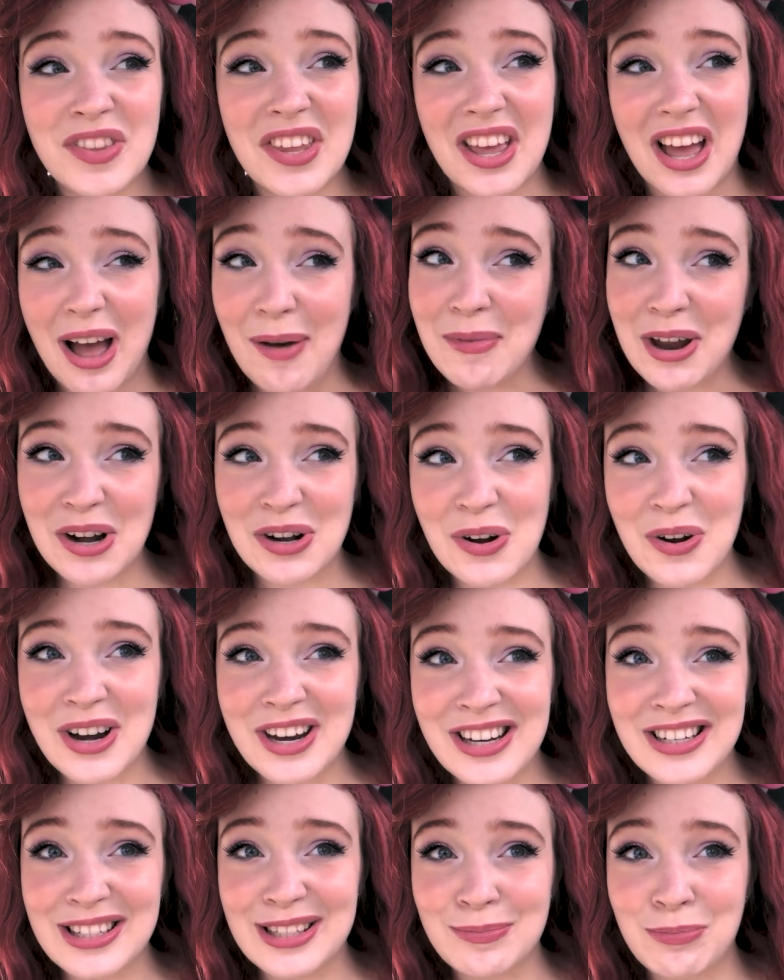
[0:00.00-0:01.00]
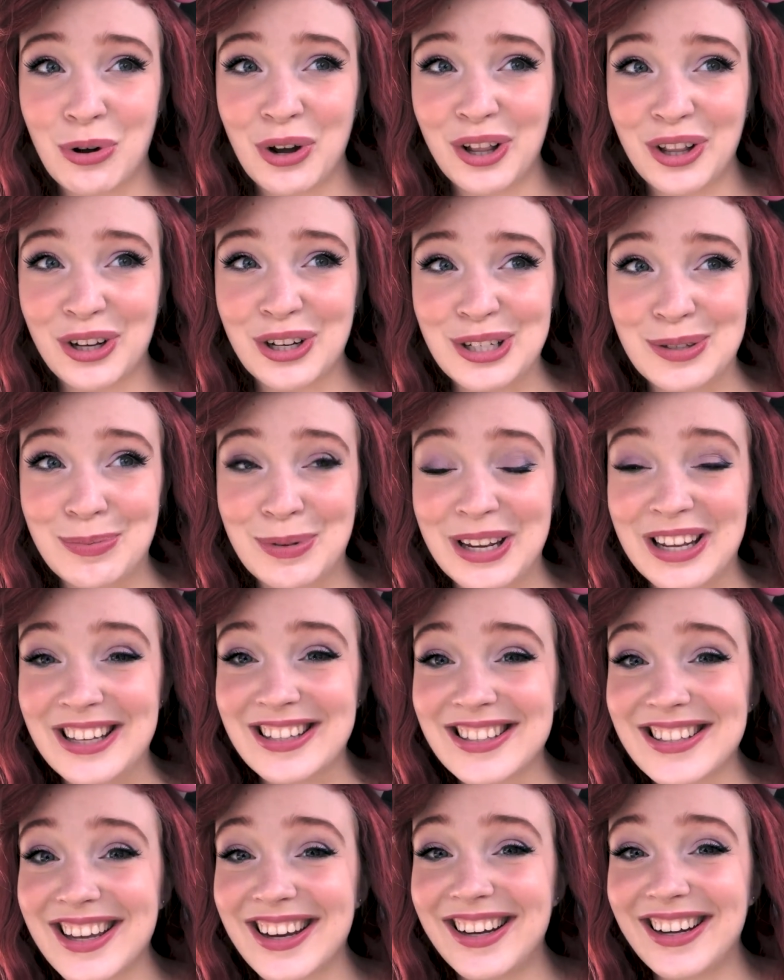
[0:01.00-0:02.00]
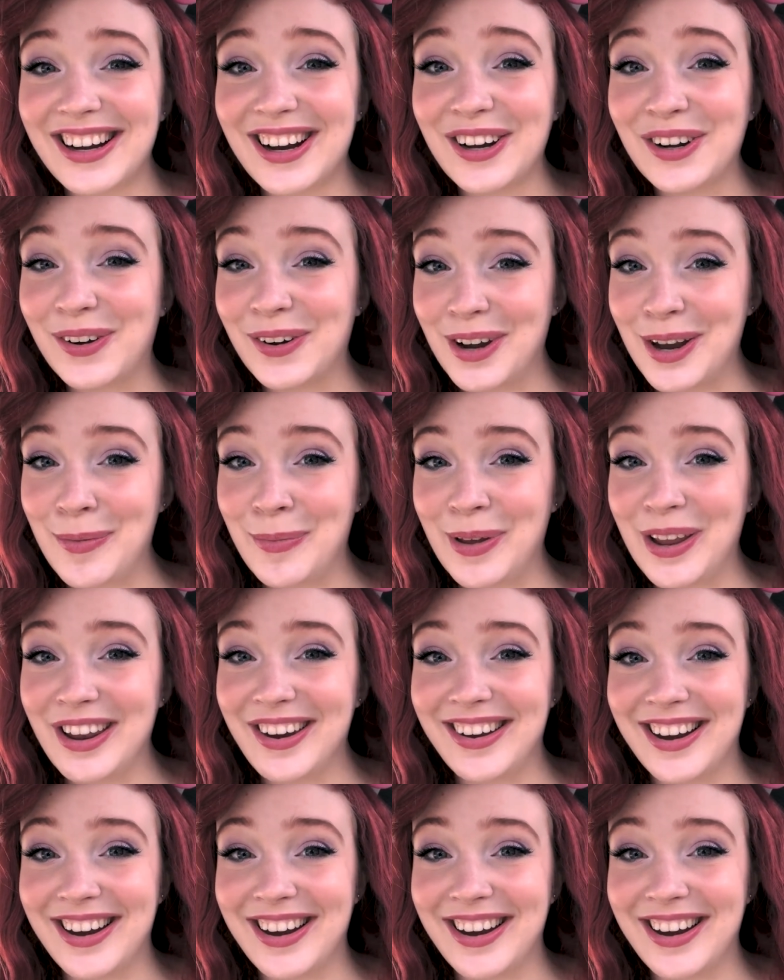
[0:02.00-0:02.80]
I'm not going into spoilers, but he's like a creepy,